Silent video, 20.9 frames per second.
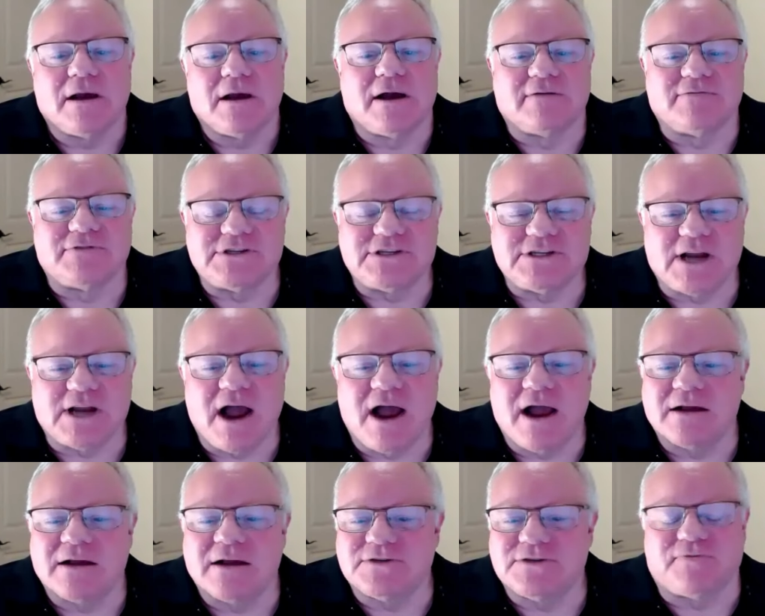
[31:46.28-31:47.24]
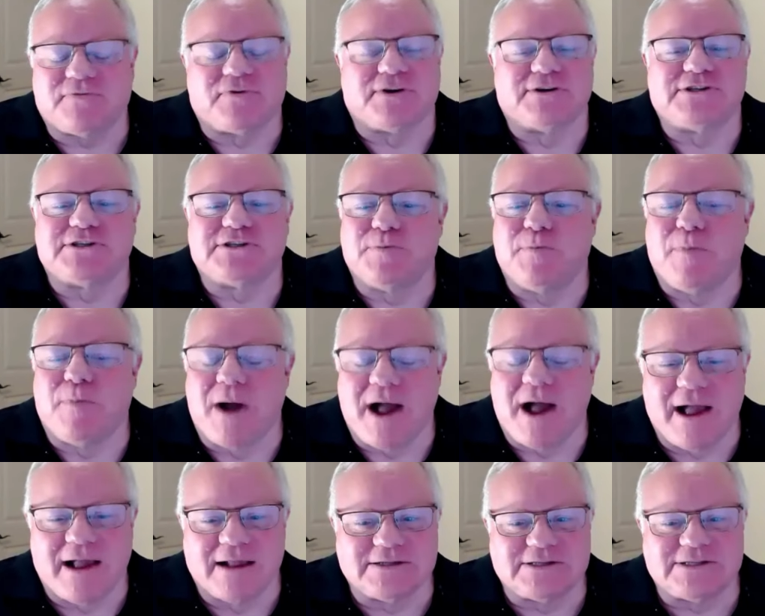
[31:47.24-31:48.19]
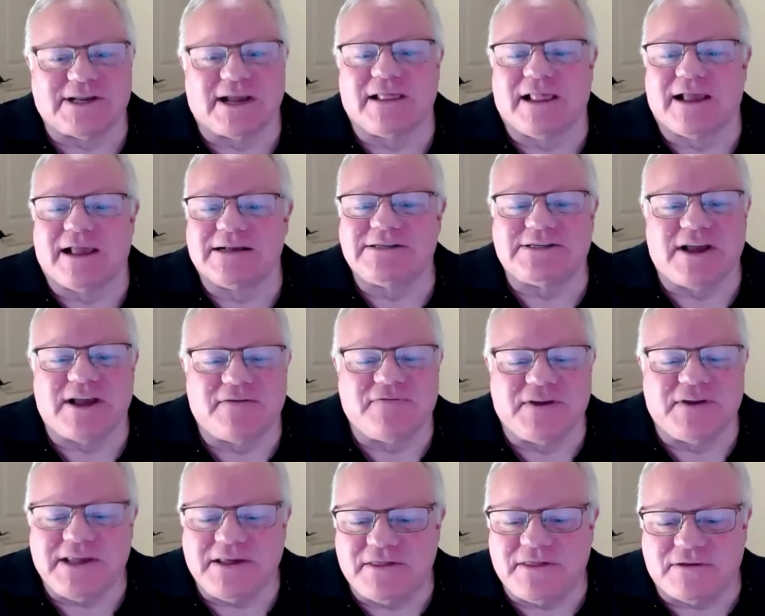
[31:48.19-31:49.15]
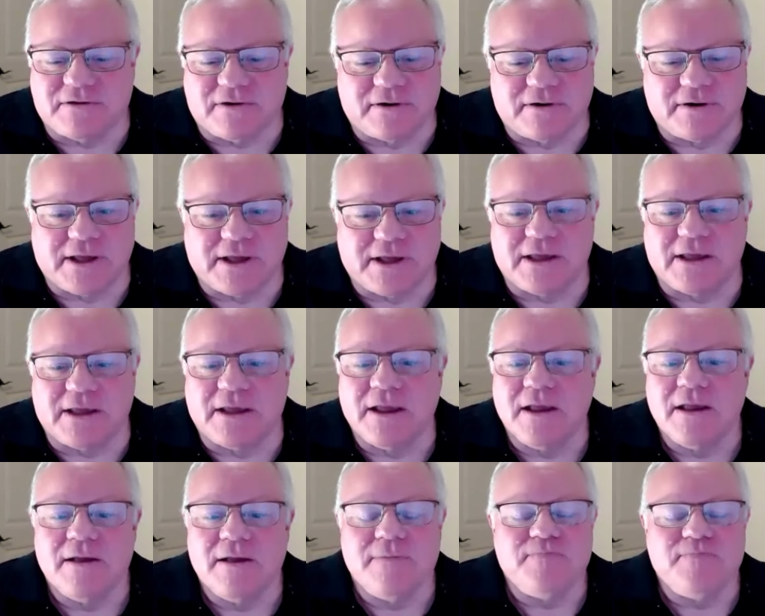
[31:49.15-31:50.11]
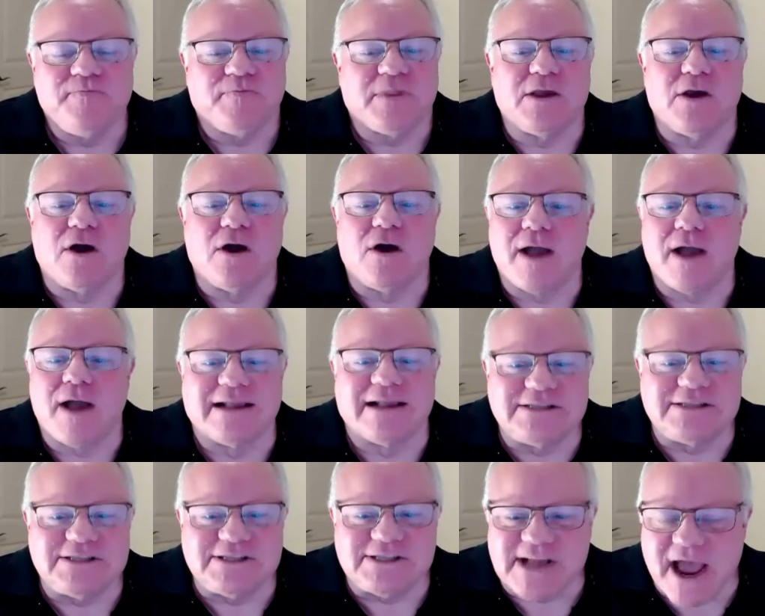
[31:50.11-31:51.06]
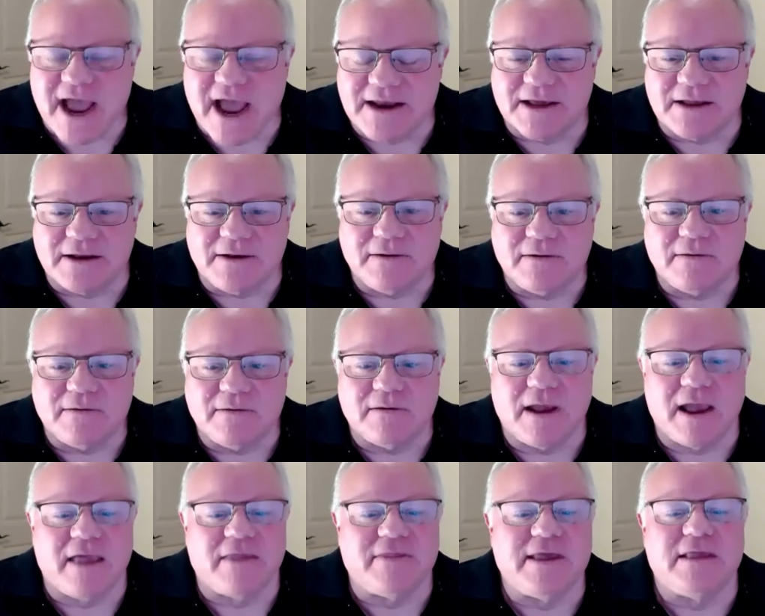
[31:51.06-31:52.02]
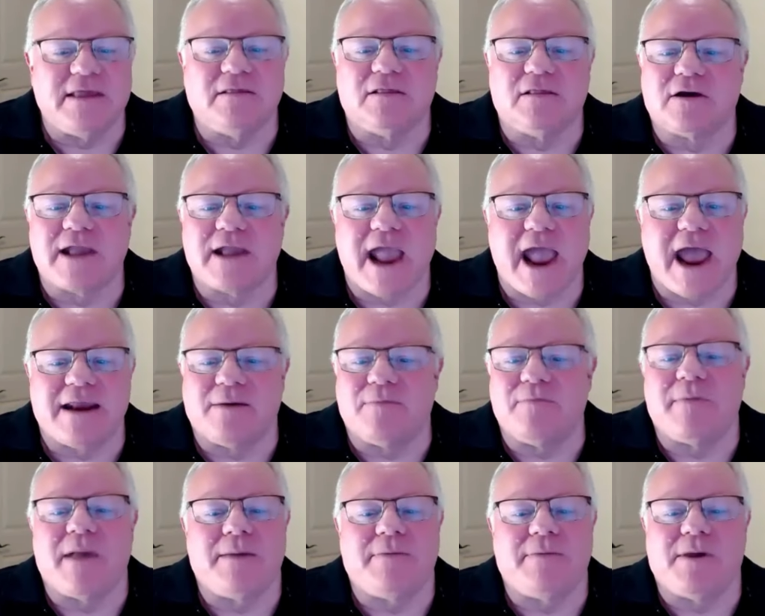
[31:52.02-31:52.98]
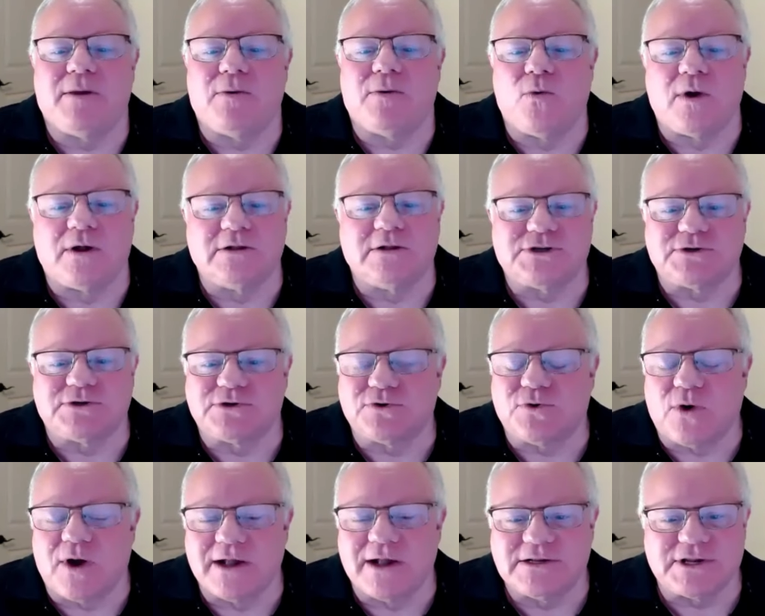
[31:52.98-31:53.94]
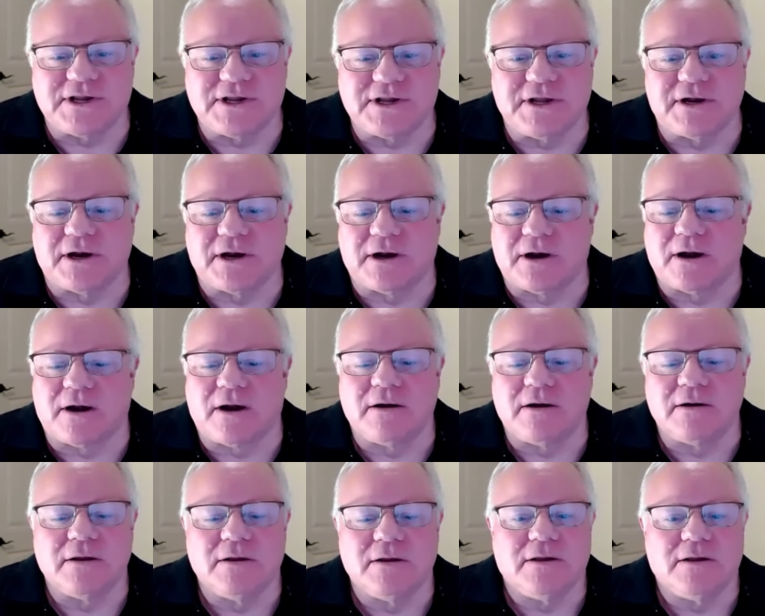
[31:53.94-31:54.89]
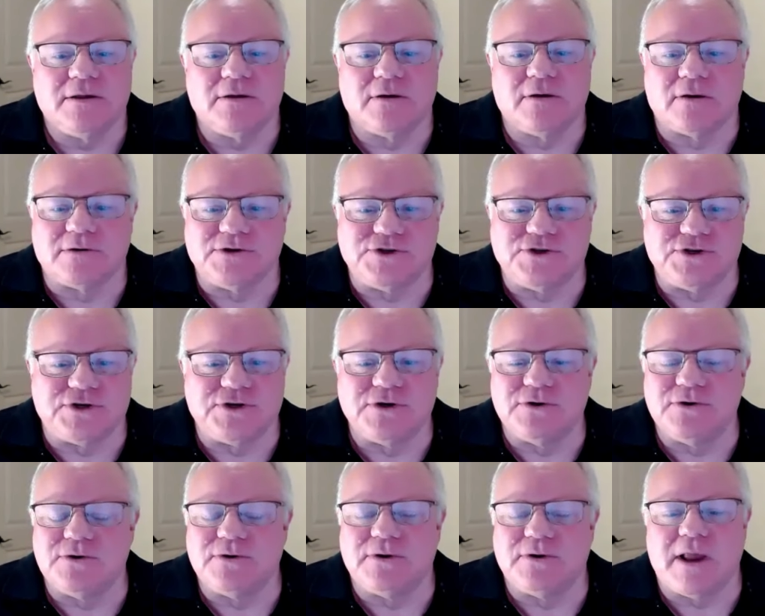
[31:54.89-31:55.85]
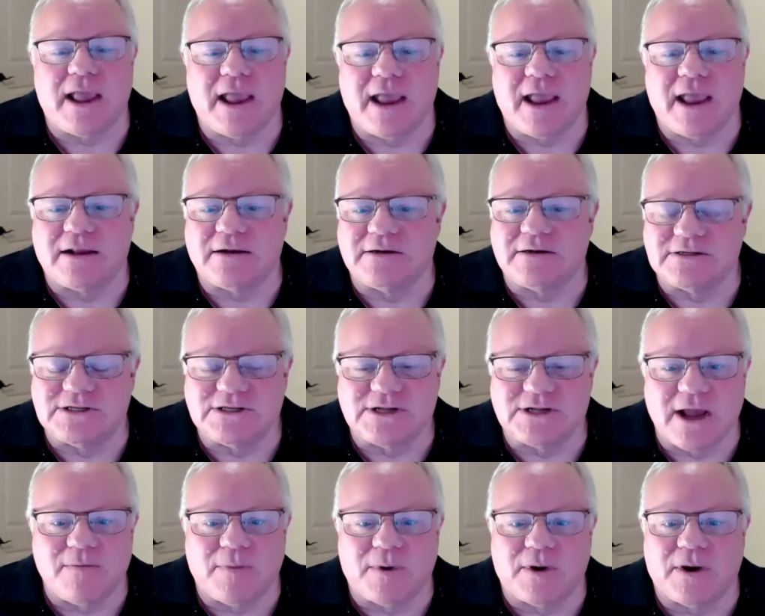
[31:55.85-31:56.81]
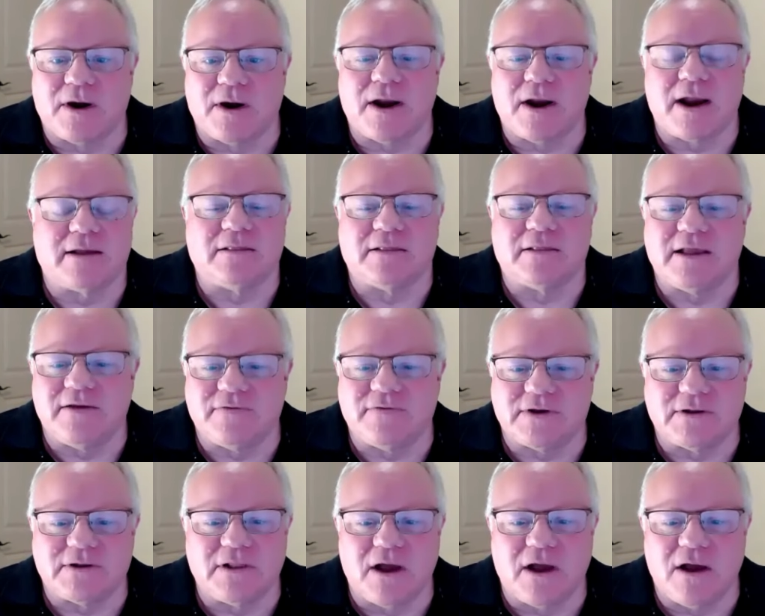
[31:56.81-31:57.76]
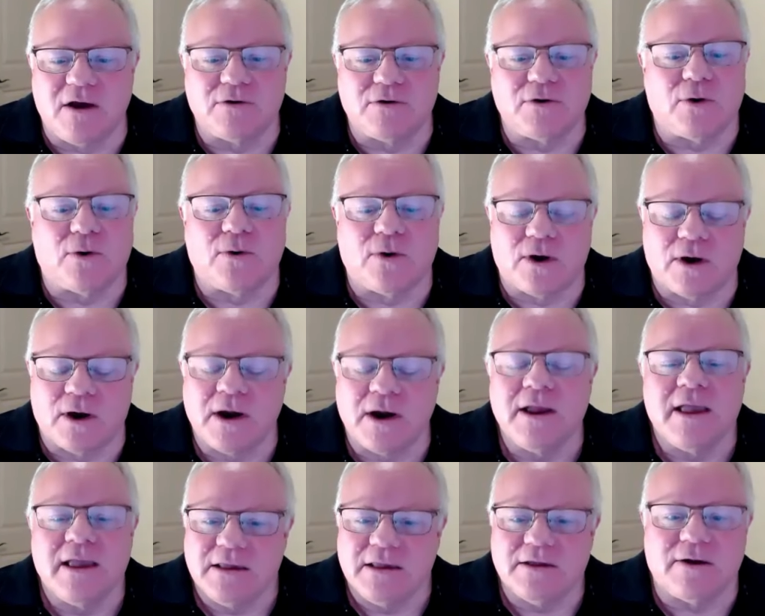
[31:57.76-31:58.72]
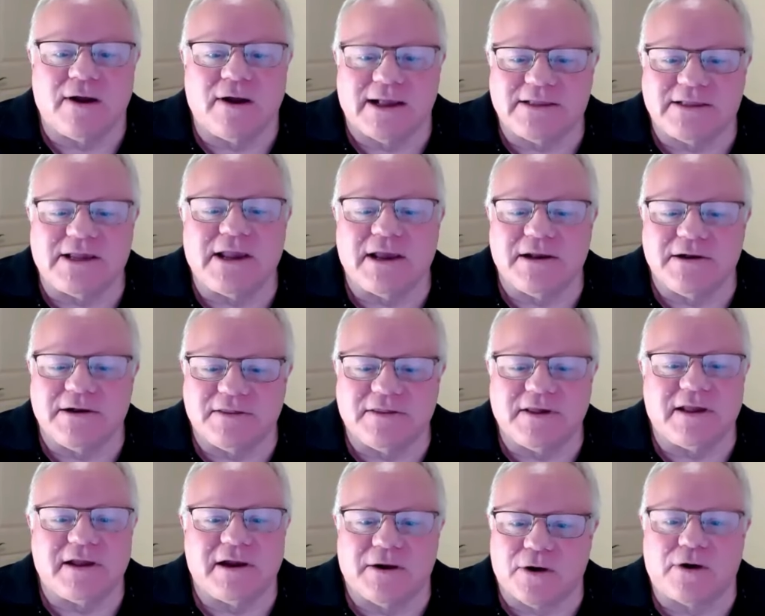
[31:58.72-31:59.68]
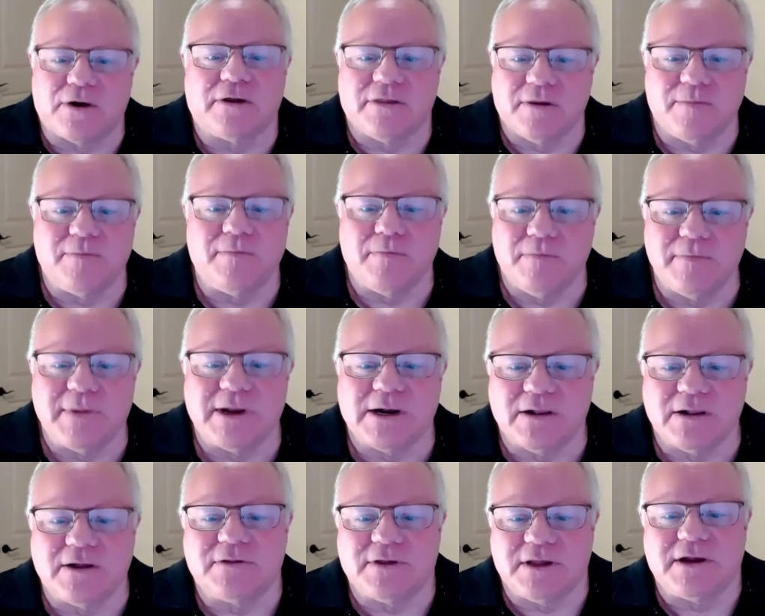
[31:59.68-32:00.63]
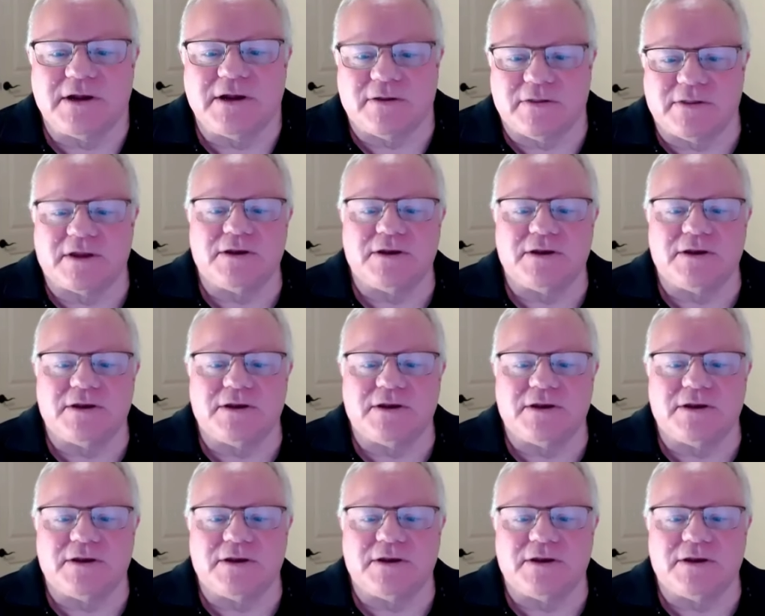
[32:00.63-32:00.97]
of stocks versus bonds, say like 70-30, you know, and set it, and then look at it maybe once or twice a year, you know, June and December, and leave it alone. Or, you know, at the end of the year or the middle of the year,